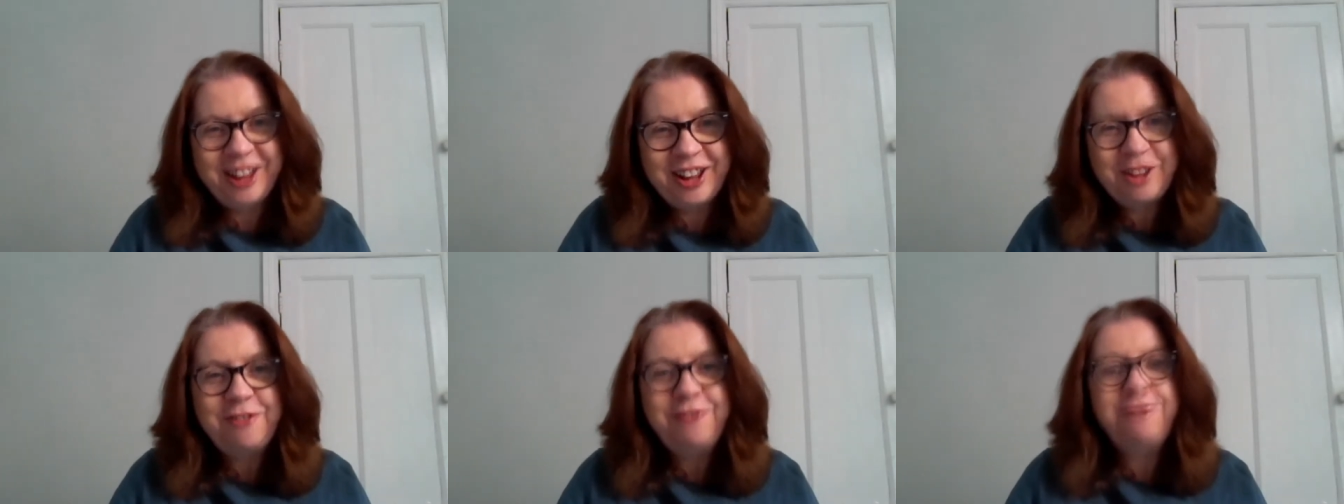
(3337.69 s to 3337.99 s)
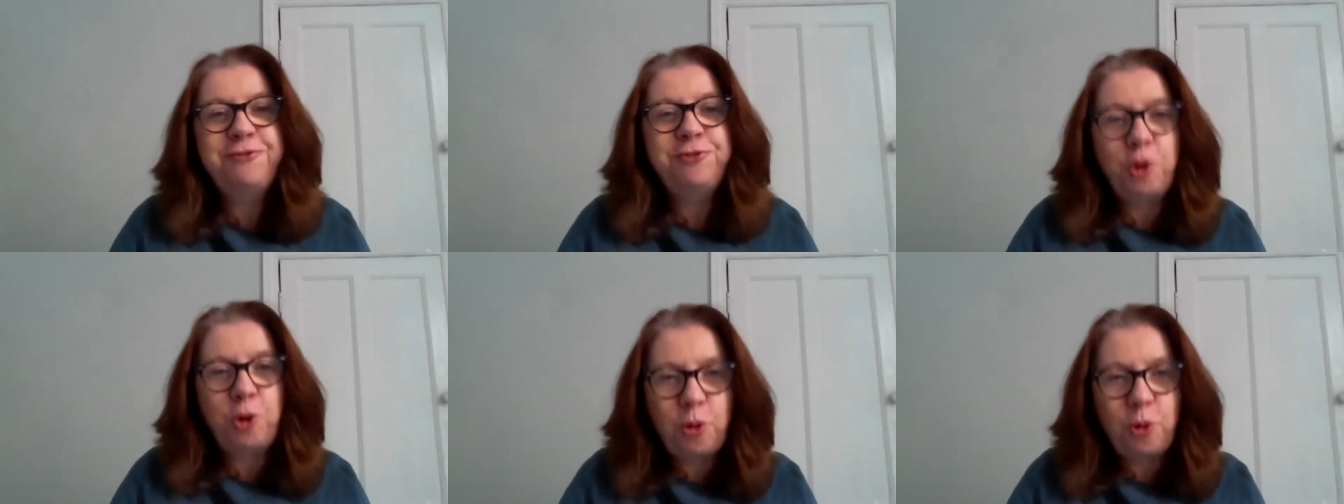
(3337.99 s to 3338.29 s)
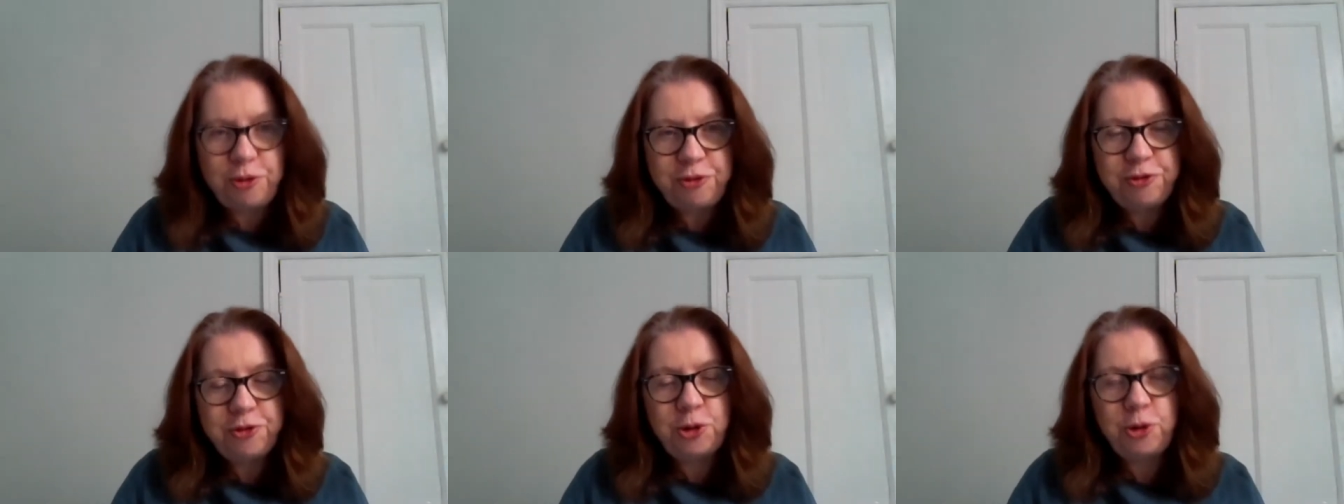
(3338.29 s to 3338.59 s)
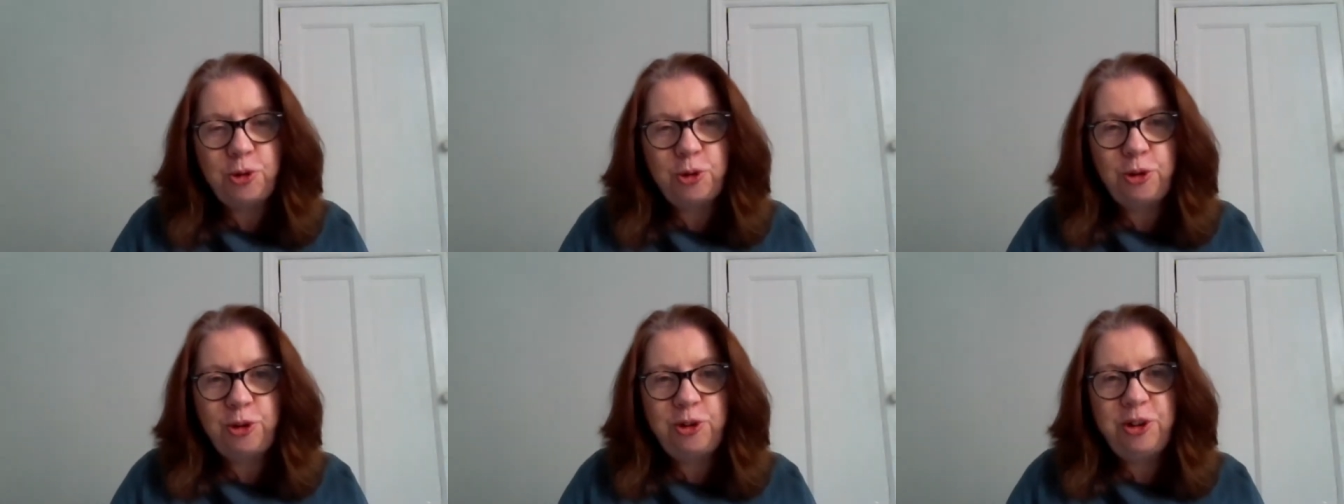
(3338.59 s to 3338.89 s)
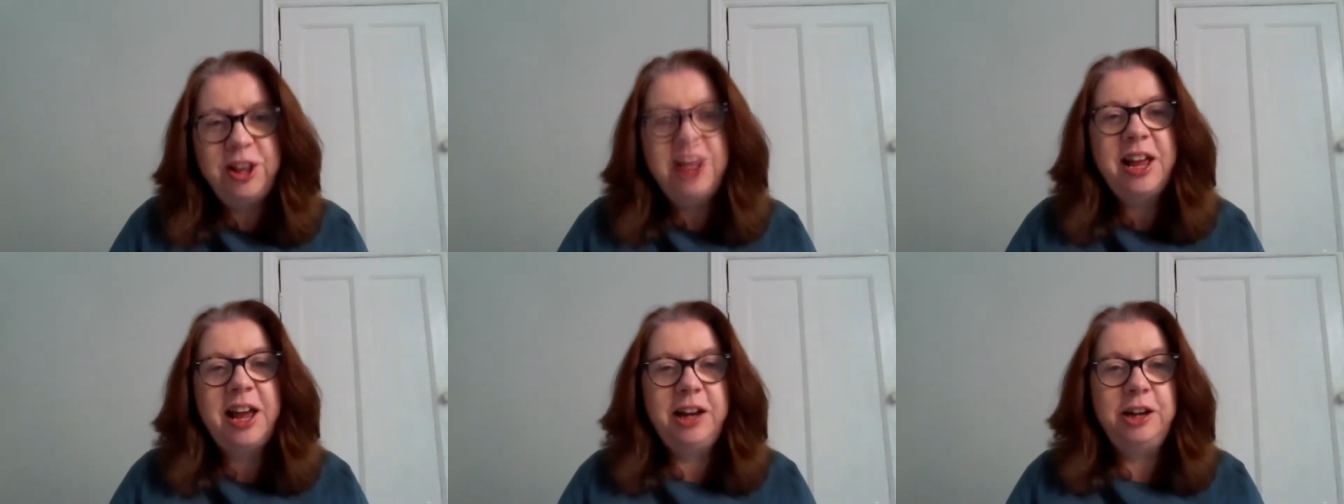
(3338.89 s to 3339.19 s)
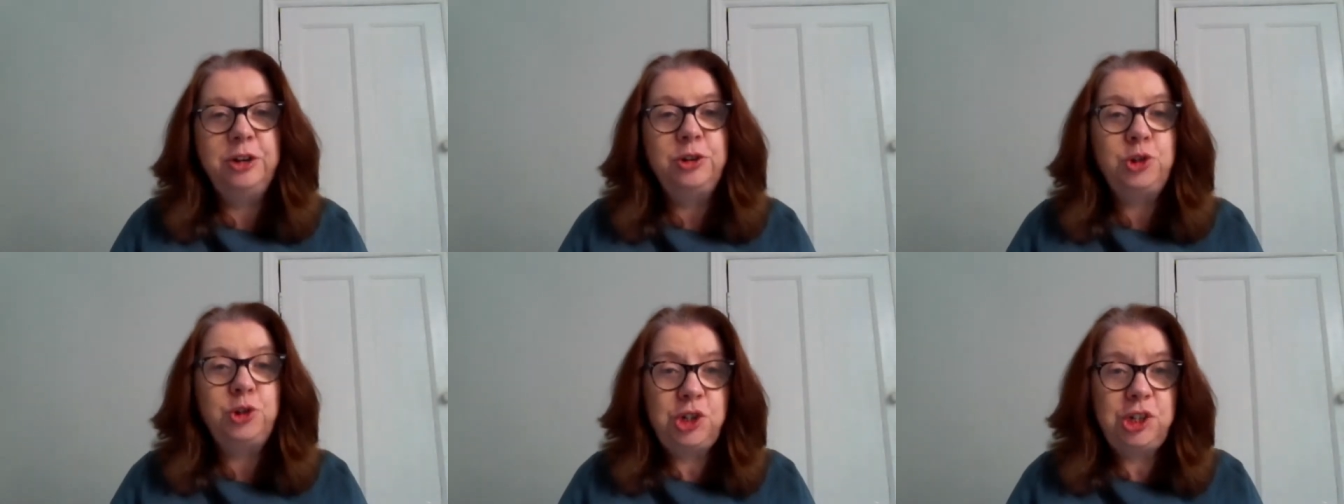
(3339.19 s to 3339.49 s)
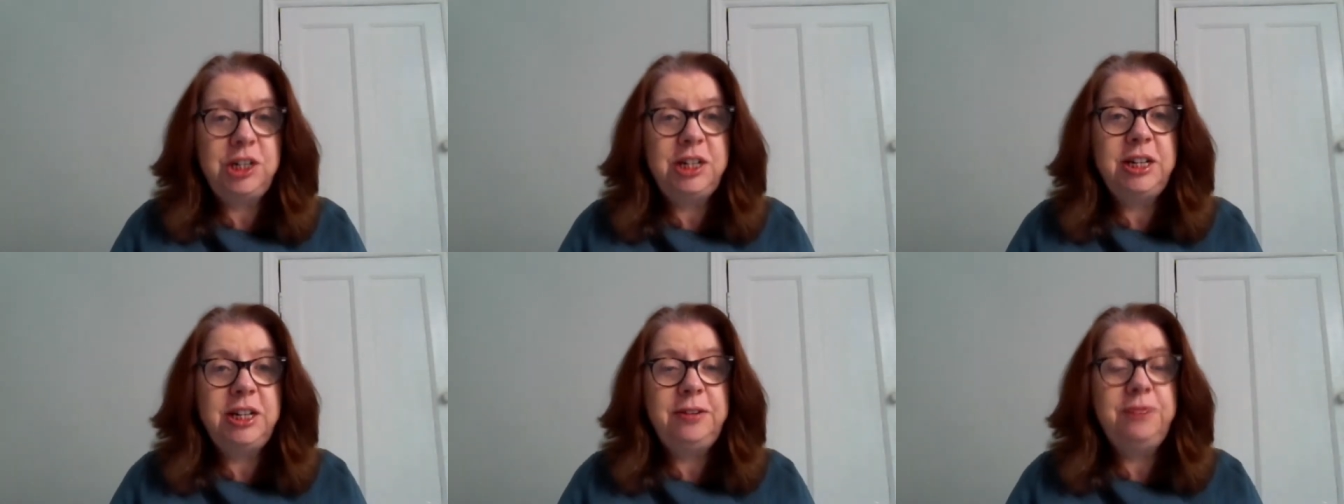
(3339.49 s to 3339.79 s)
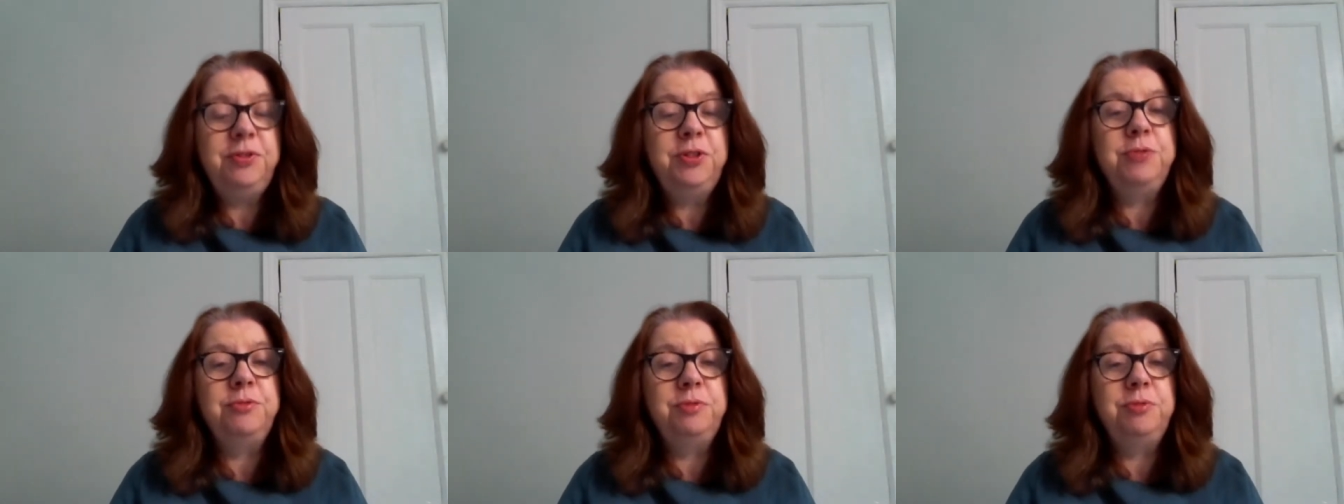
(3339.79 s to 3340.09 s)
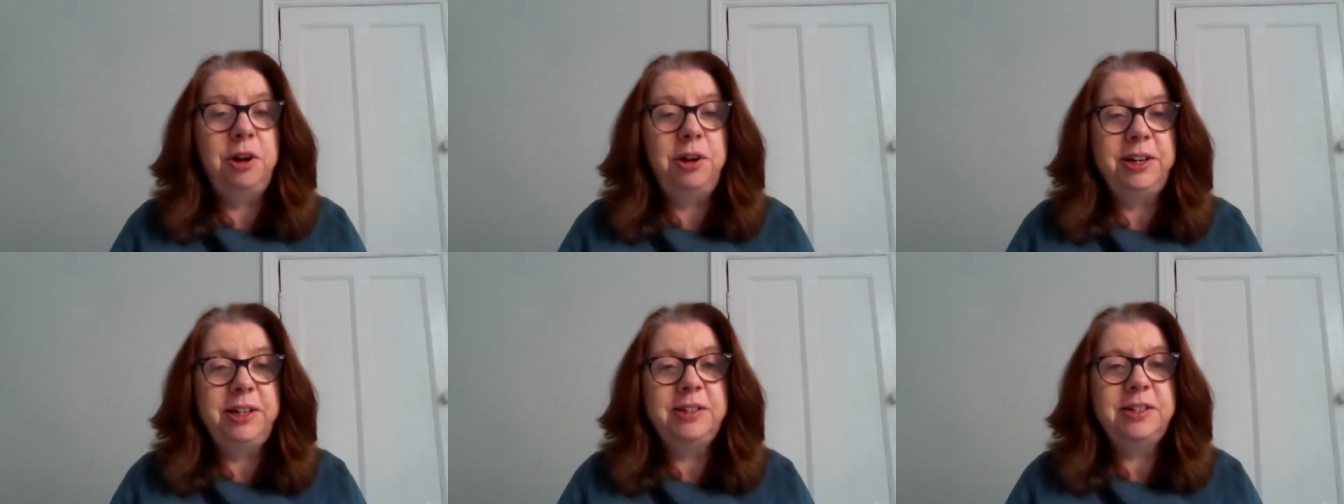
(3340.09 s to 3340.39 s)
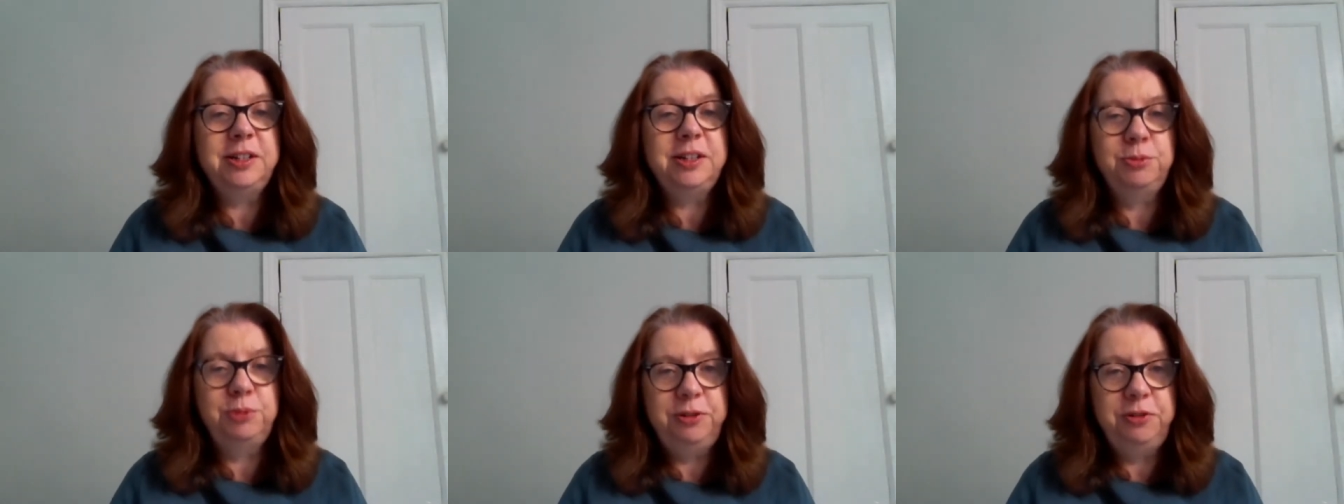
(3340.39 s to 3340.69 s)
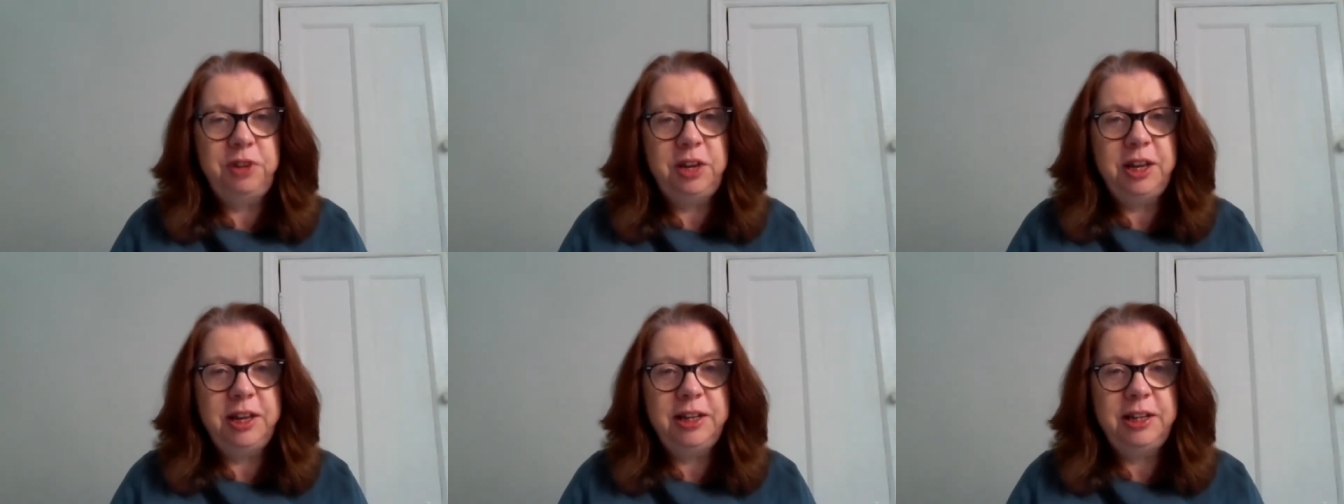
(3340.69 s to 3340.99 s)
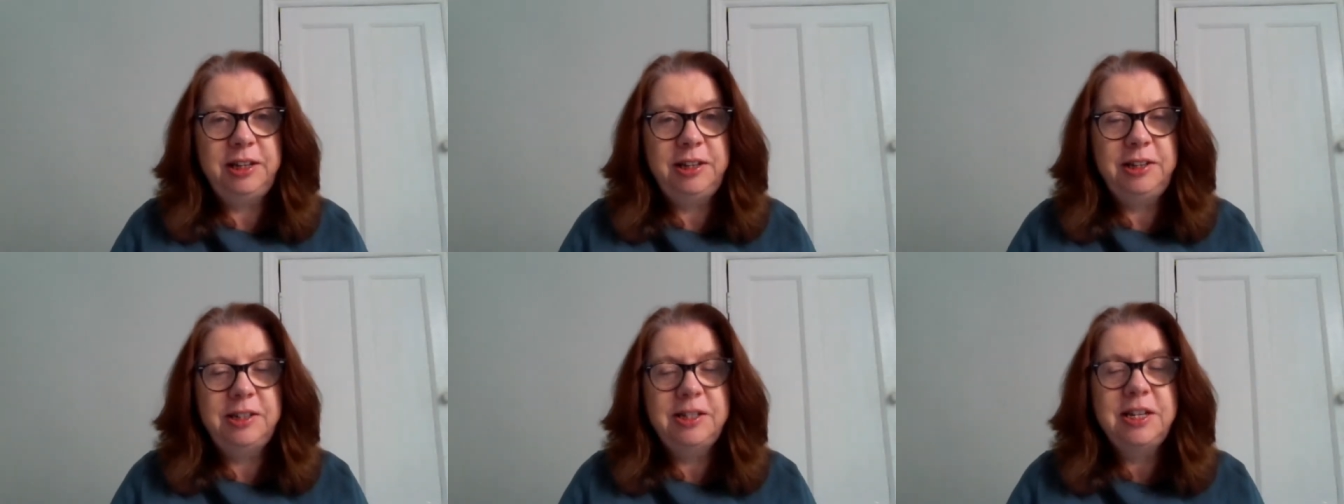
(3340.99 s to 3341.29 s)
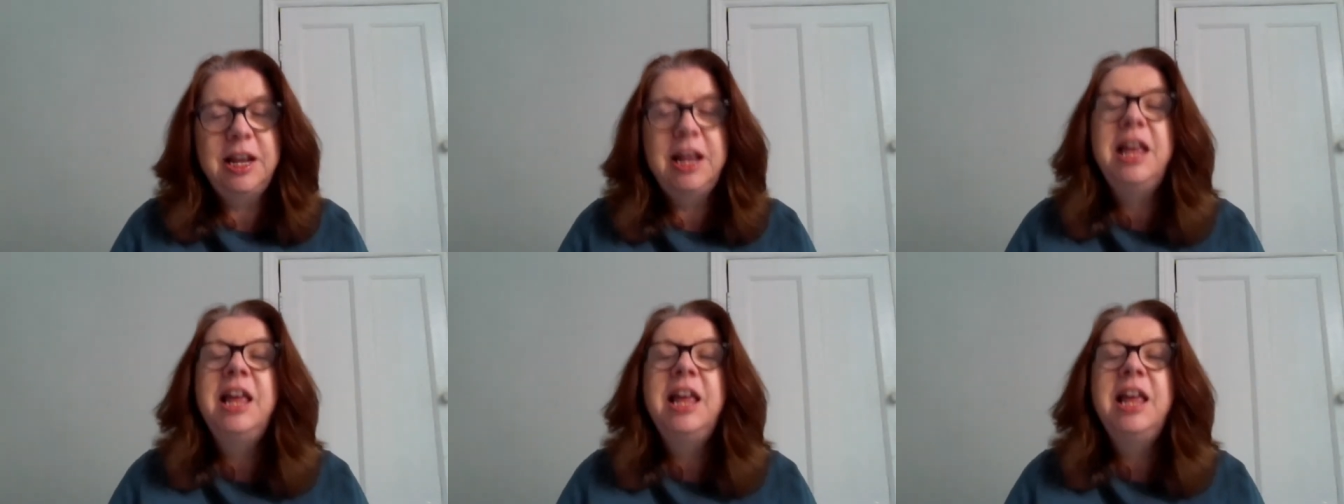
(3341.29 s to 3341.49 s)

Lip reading: fought for and achieved the rights that we've gained.